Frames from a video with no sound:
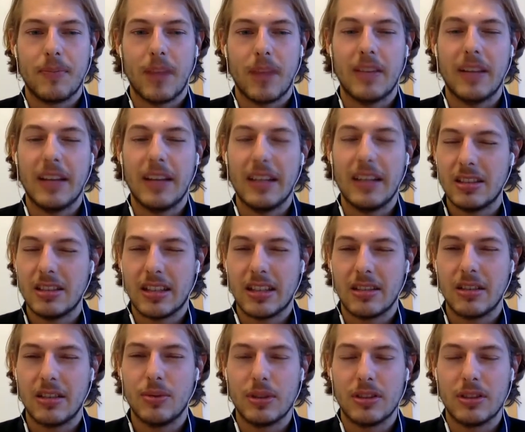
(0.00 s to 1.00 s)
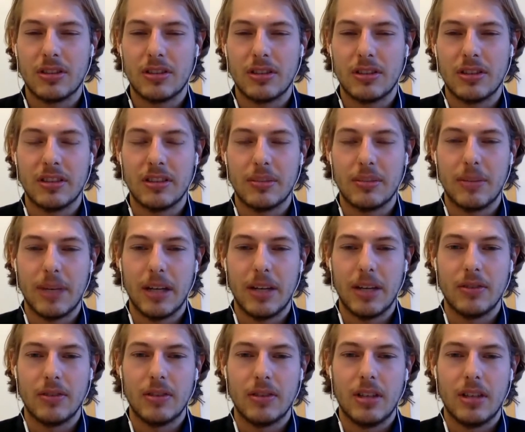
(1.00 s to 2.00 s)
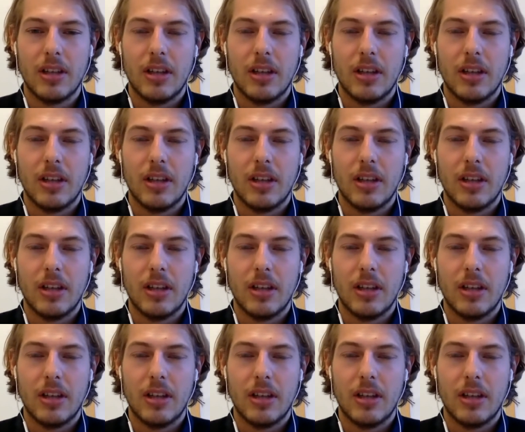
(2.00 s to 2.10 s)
And that's actually what the study is about.